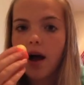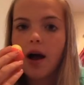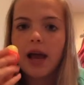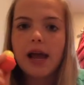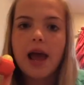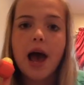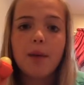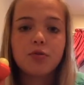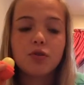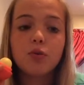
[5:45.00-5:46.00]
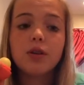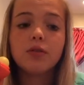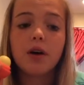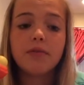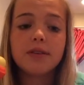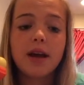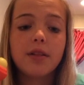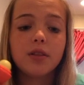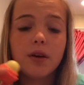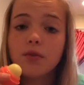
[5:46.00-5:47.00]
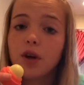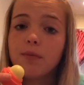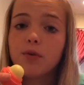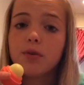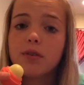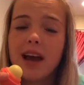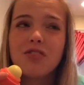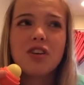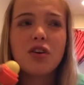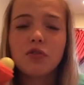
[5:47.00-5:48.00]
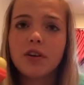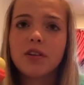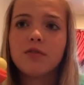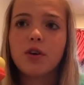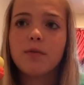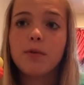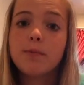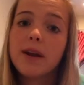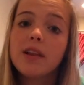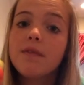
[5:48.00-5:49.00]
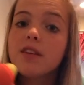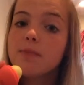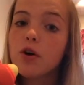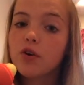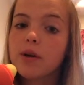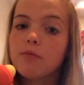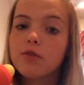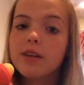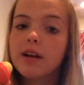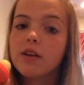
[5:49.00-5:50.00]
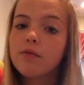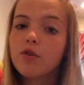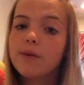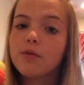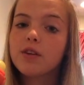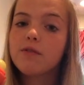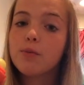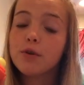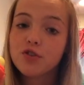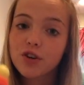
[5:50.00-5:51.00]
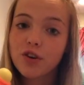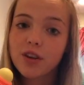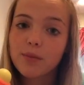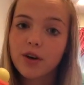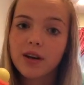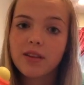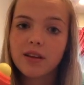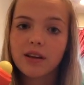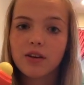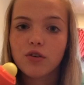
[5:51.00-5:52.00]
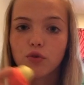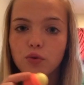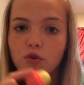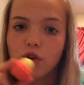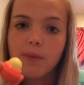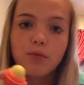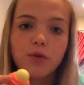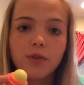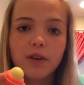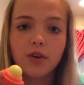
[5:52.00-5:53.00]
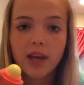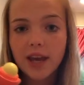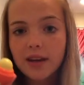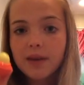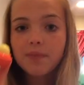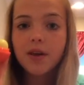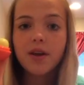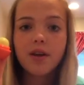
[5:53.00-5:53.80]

I absolutely love this. I love grapefruits. Actually, I don't really love grapefruits, but I love the smell of grapefruits, and I love grapefruits if you put sugar on them or anything like grapefruit flavored candy.